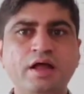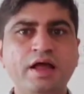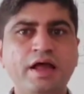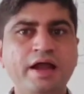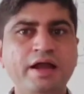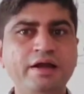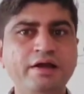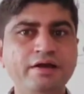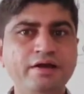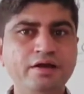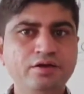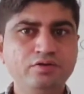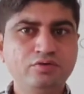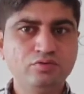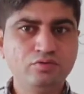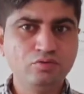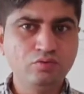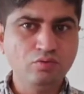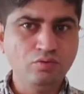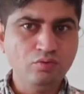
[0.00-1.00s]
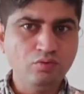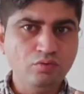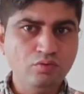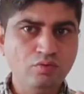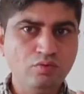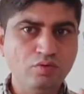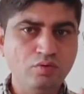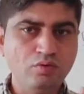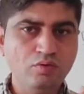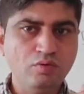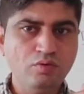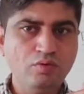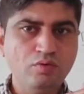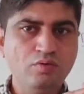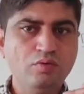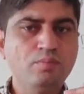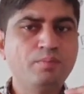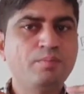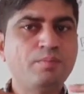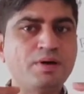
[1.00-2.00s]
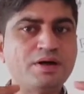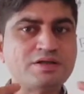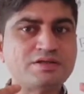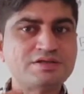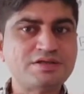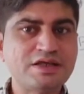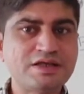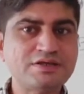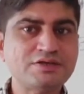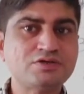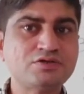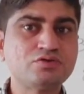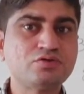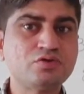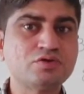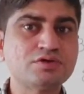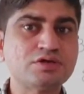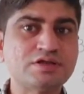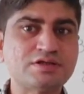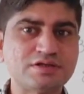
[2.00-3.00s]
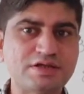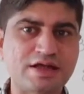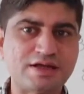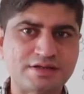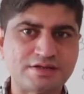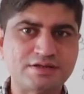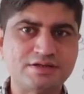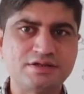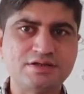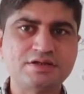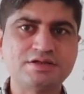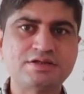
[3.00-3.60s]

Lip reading: And to purchase those assets,